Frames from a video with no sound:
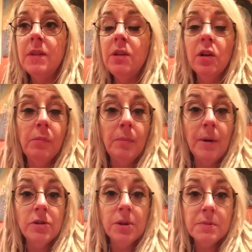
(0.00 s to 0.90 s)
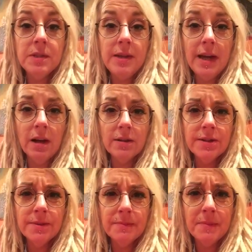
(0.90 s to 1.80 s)
did a couple more jobs today.
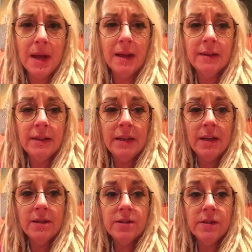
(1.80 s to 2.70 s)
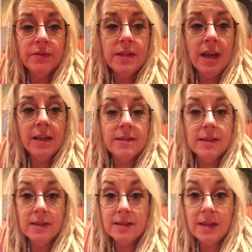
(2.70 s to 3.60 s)
Got some stuff taken
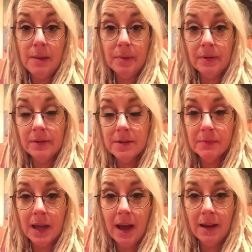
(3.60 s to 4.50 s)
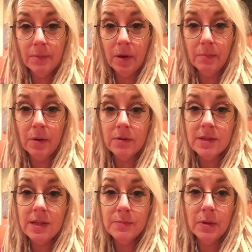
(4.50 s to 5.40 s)
to the tip, some cardboard
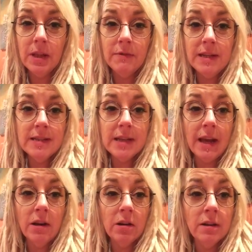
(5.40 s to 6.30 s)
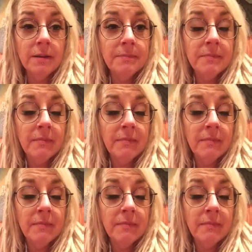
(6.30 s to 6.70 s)
boxes put in the recycle.